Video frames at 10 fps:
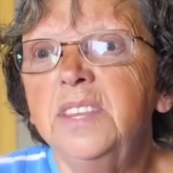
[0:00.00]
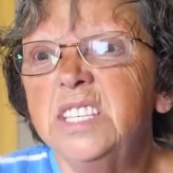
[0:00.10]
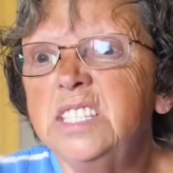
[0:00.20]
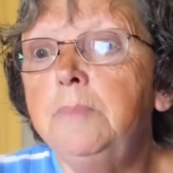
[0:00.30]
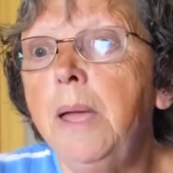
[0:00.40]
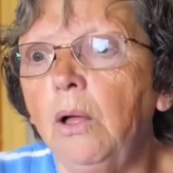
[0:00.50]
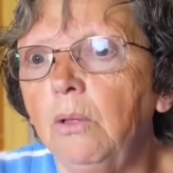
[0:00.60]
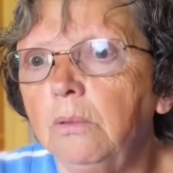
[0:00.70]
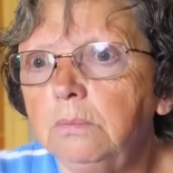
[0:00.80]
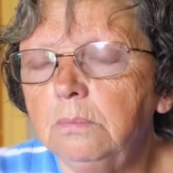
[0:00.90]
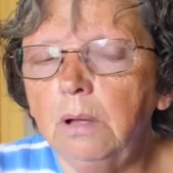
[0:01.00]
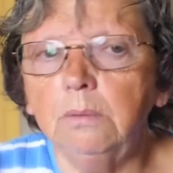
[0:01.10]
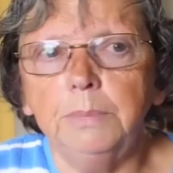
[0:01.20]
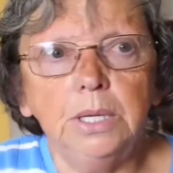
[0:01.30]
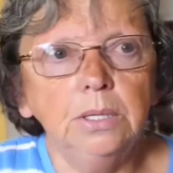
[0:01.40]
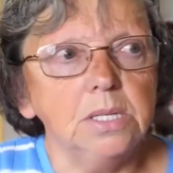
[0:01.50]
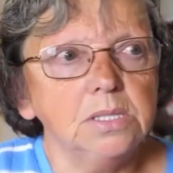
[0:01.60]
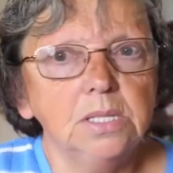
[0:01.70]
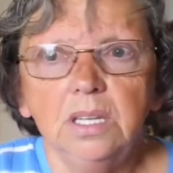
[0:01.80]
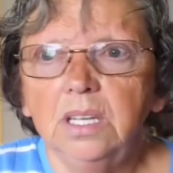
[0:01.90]
And the smell, oh my
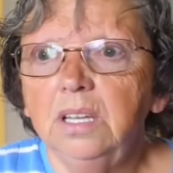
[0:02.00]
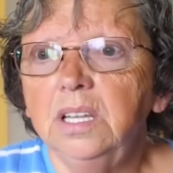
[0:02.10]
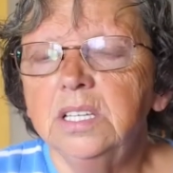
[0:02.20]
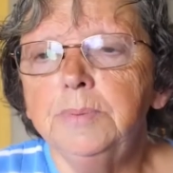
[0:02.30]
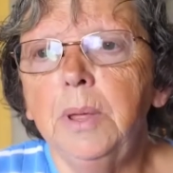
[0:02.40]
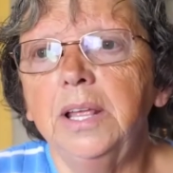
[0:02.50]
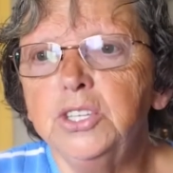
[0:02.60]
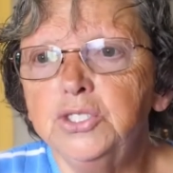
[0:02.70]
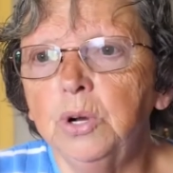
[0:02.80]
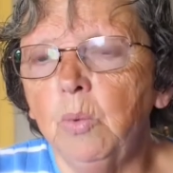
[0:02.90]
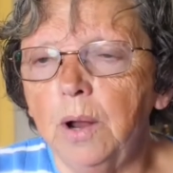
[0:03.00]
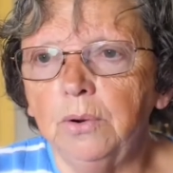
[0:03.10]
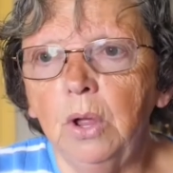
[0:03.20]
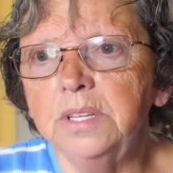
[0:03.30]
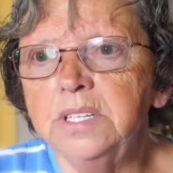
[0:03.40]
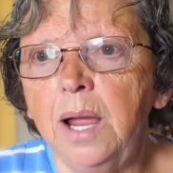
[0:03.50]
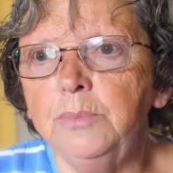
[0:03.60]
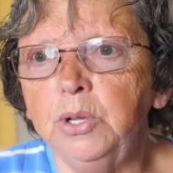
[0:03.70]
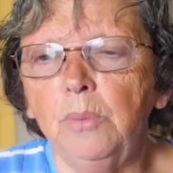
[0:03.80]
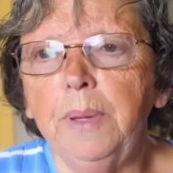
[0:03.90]
goodness. Smell like sewer water all the
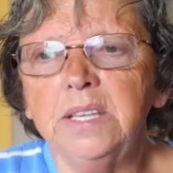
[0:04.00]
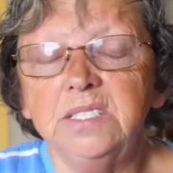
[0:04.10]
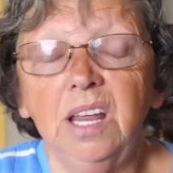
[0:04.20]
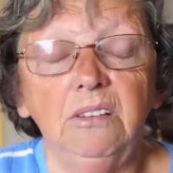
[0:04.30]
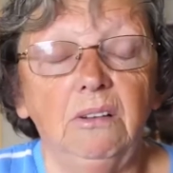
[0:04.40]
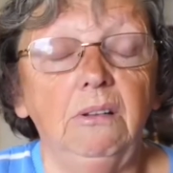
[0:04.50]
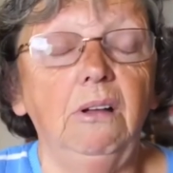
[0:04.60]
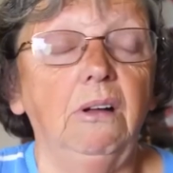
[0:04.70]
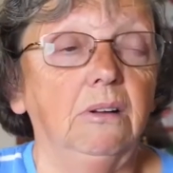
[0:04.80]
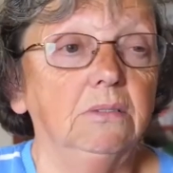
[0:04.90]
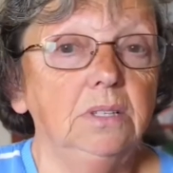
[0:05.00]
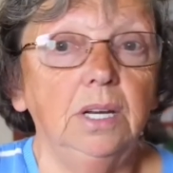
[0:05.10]
time. You go past tank and go, ugh,